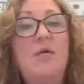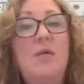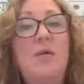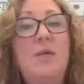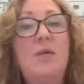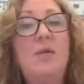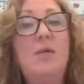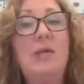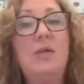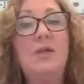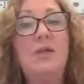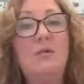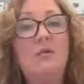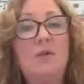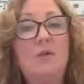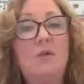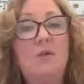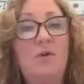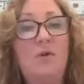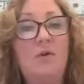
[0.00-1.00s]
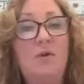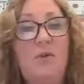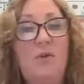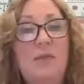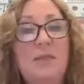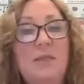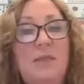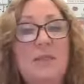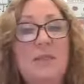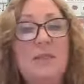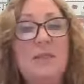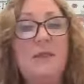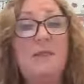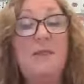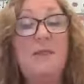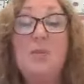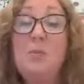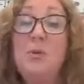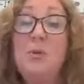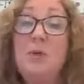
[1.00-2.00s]
credit and default fees for
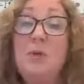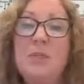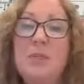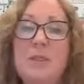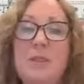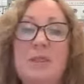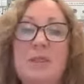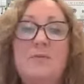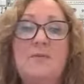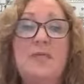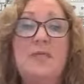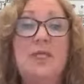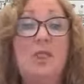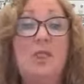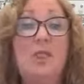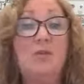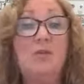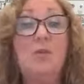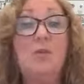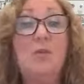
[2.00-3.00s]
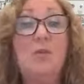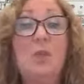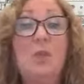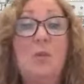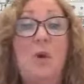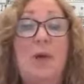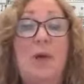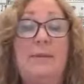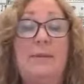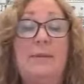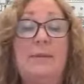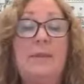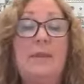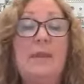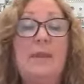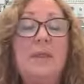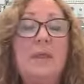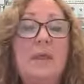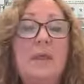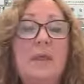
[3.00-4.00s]
the purposes of Section 41.
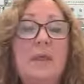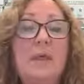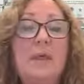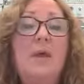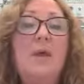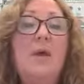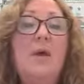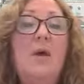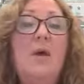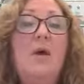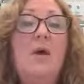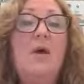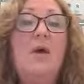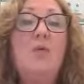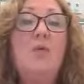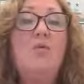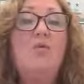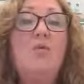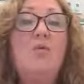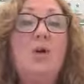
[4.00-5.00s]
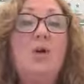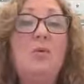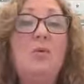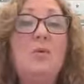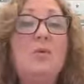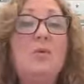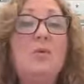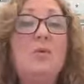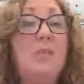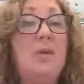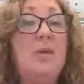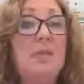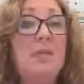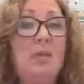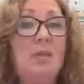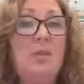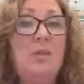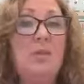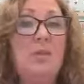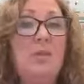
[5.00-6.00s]
The records must
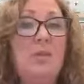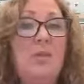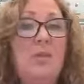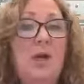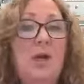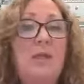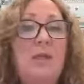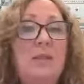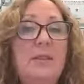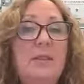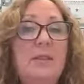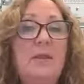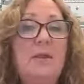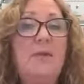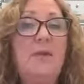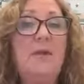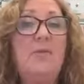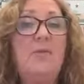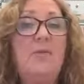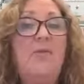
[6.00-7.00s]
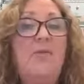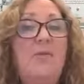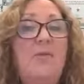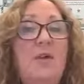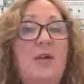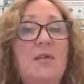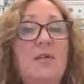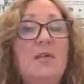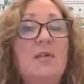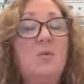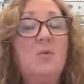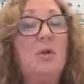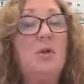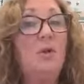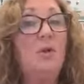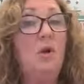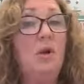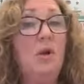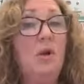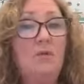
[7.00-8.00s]
demonstrate that the fees were
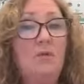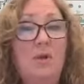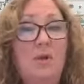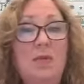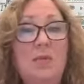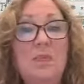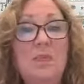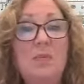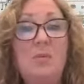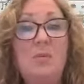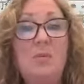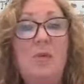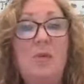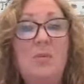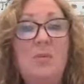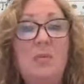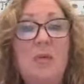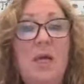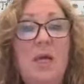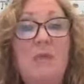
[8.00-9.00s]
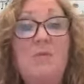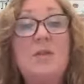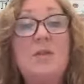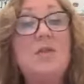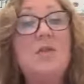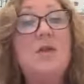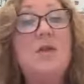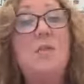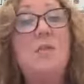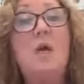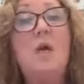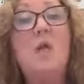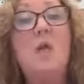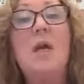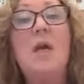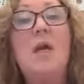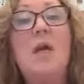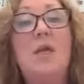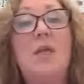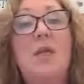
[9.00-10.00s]
not unreasonable at the time they
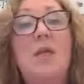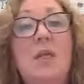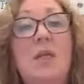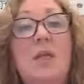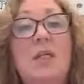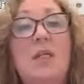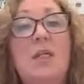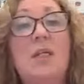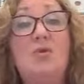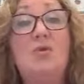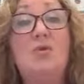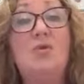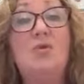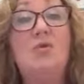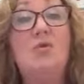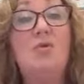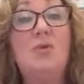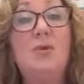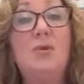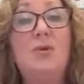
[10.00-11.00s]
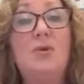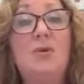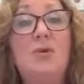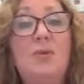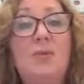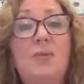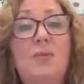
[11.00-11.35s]
were calculated or reviewed.